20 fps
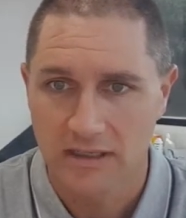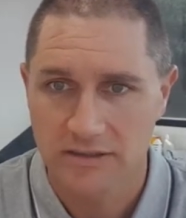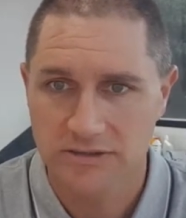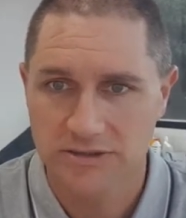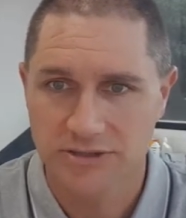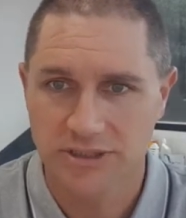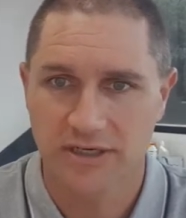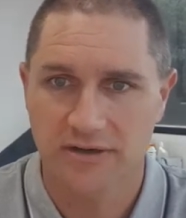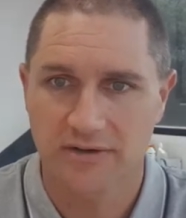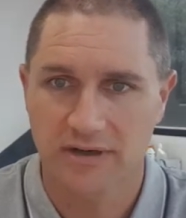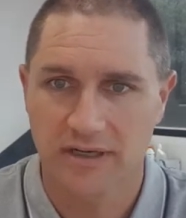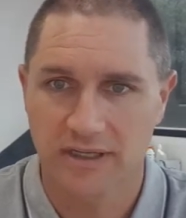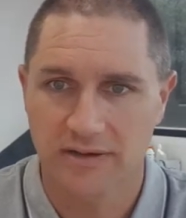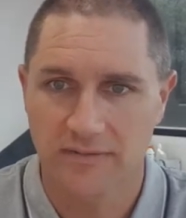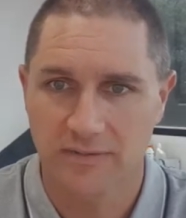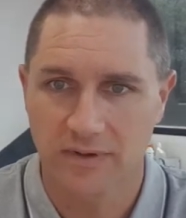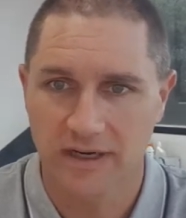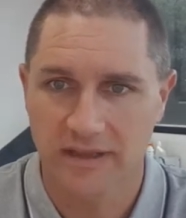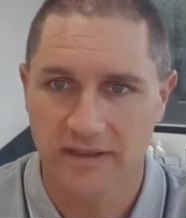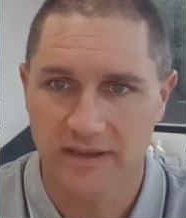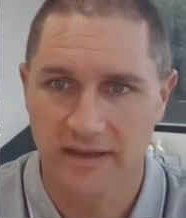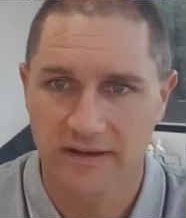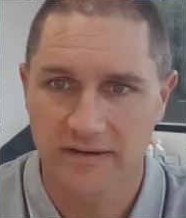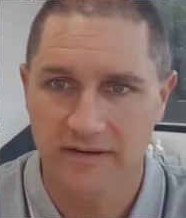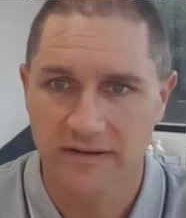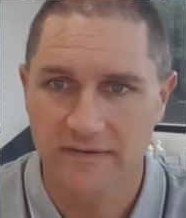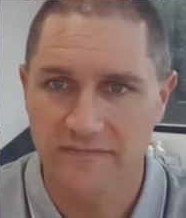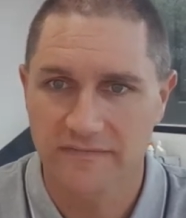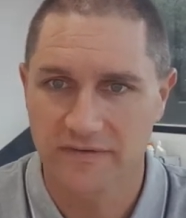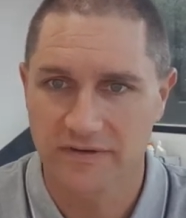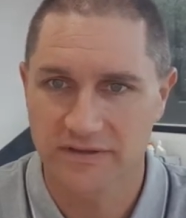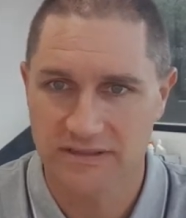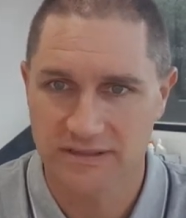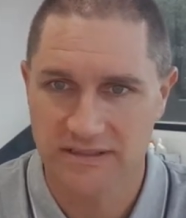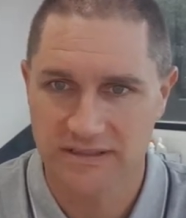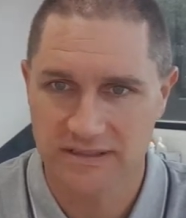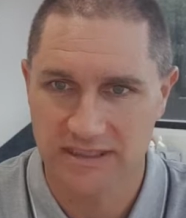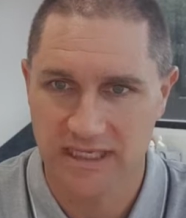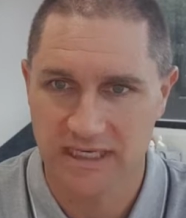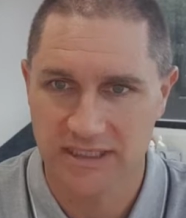generally one of the first
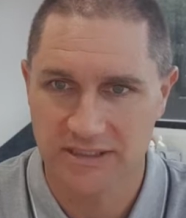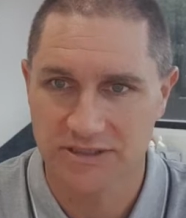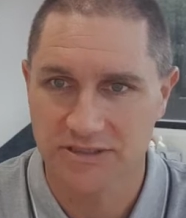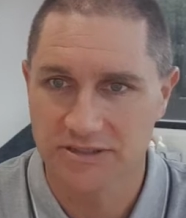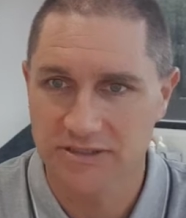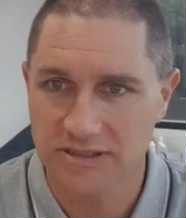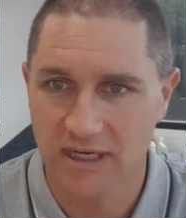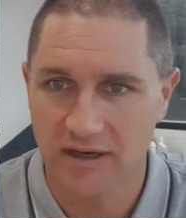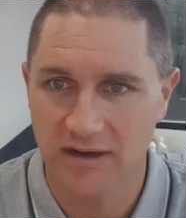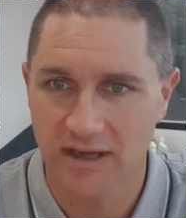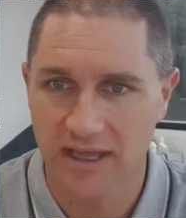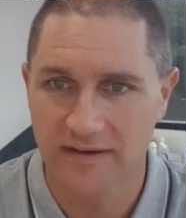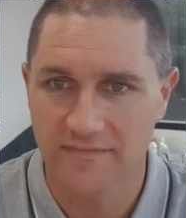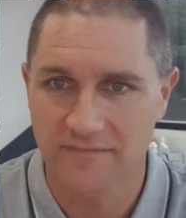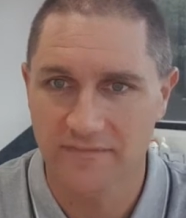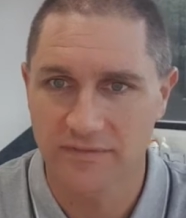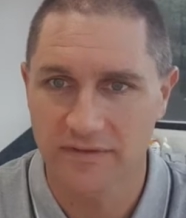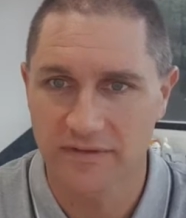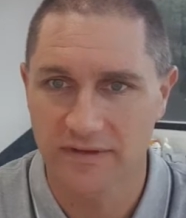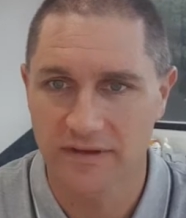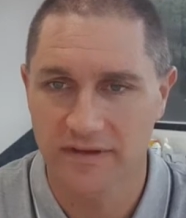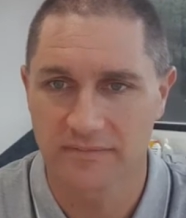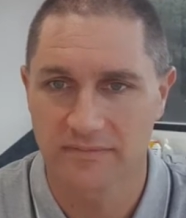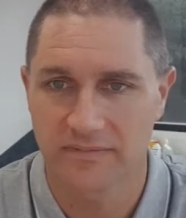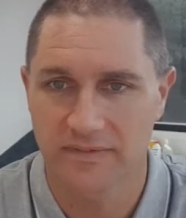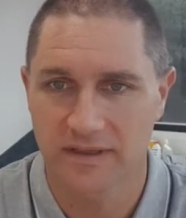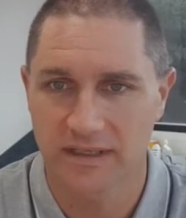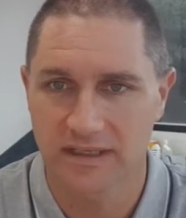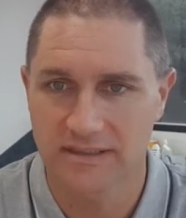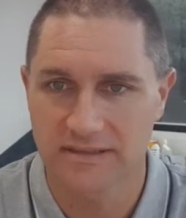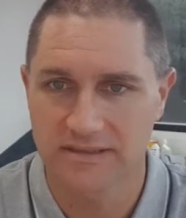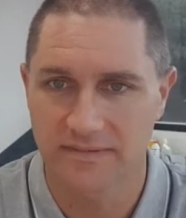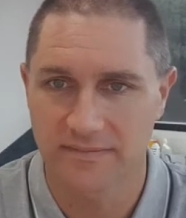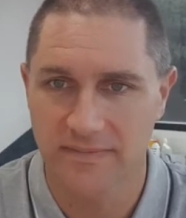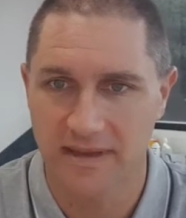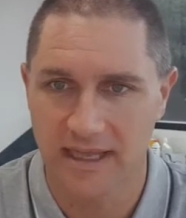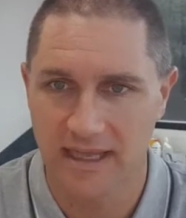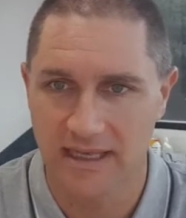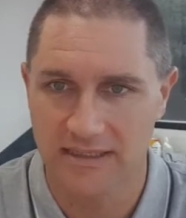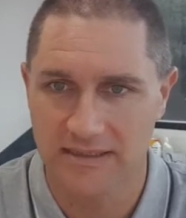discussions I'll have with them is
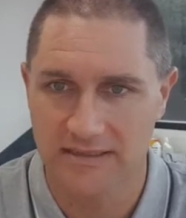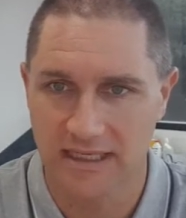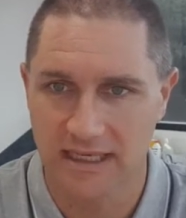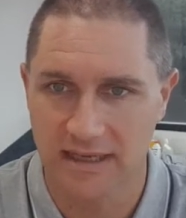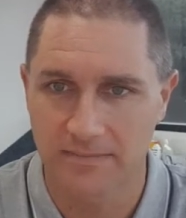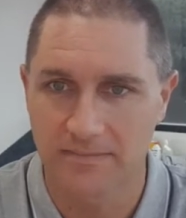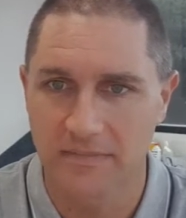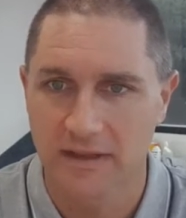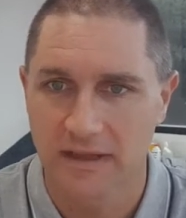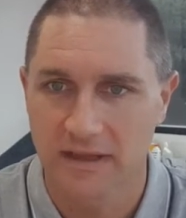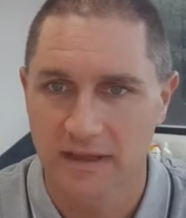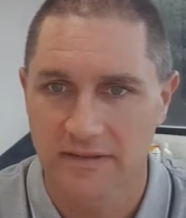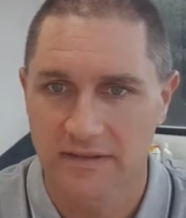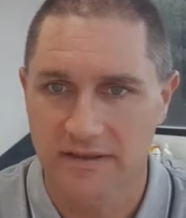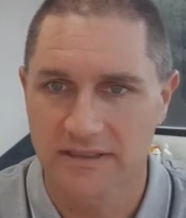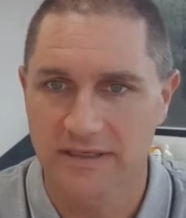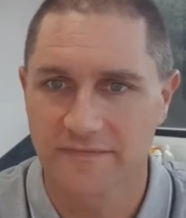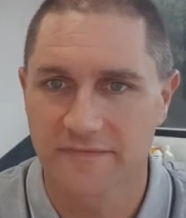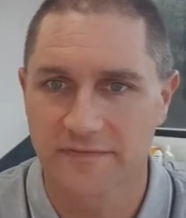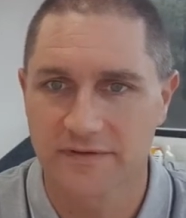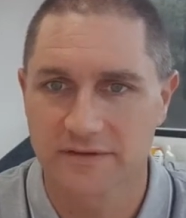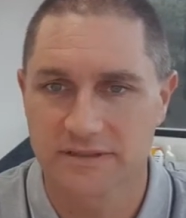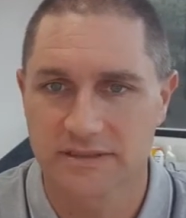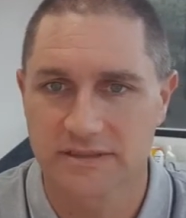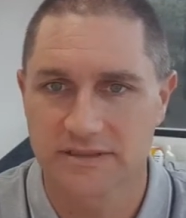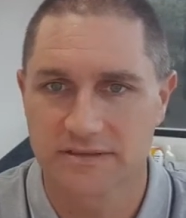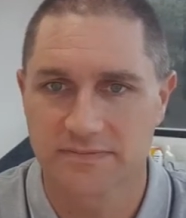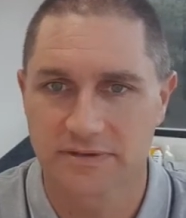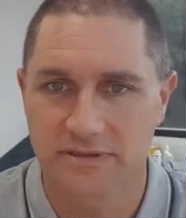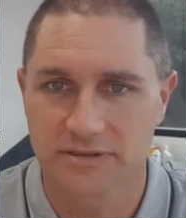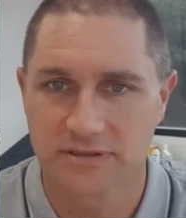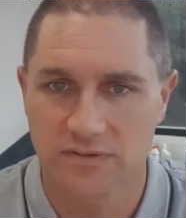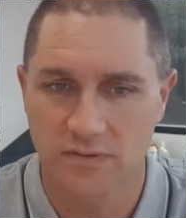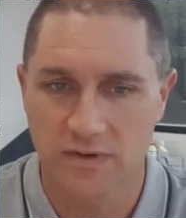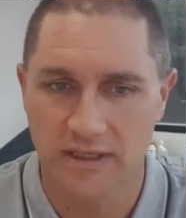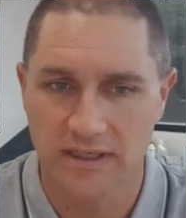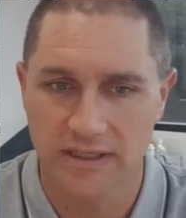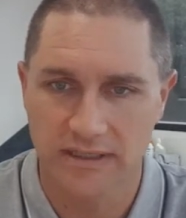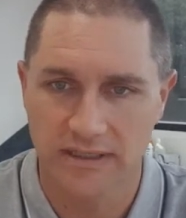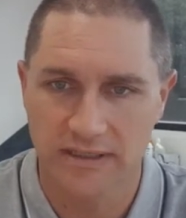about um, the differences
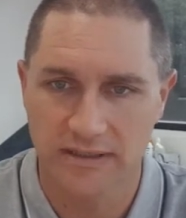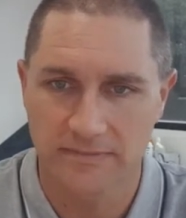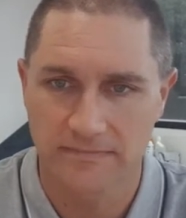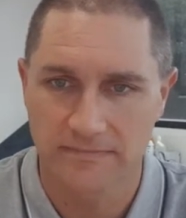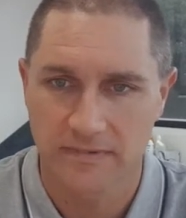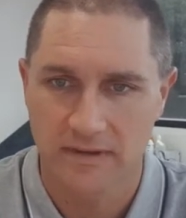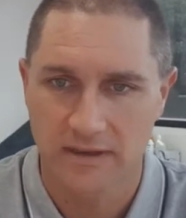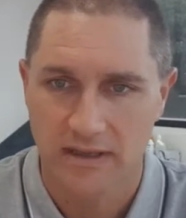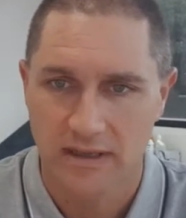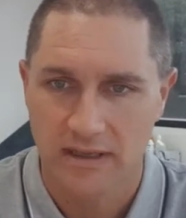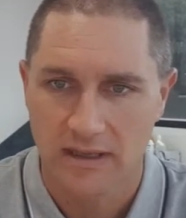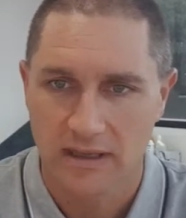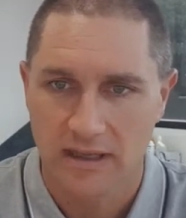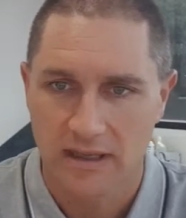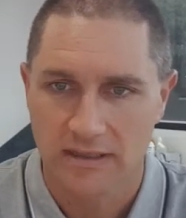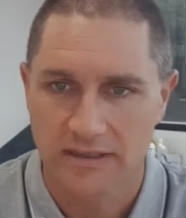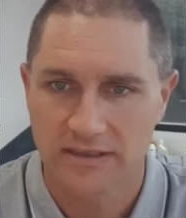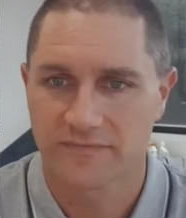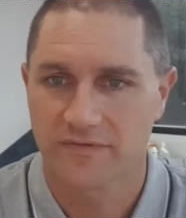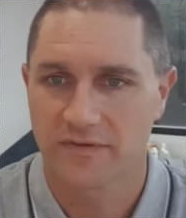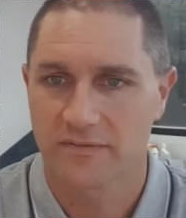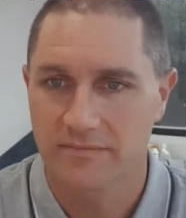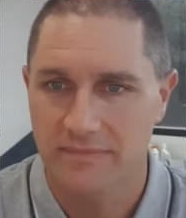between different